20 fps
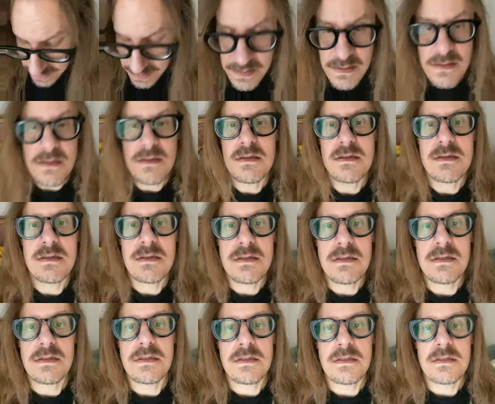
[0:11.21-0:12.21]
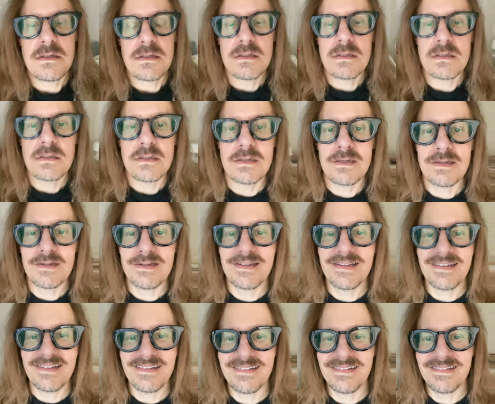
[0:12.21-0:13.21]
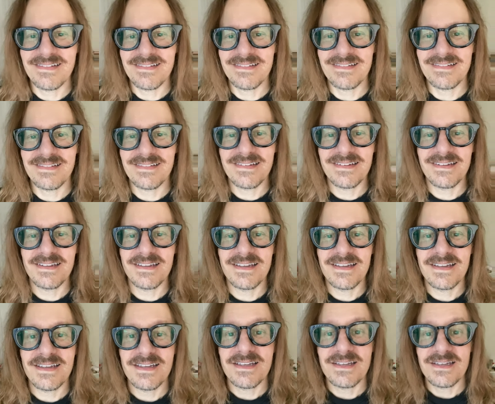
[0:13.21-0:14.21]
Nothing is said.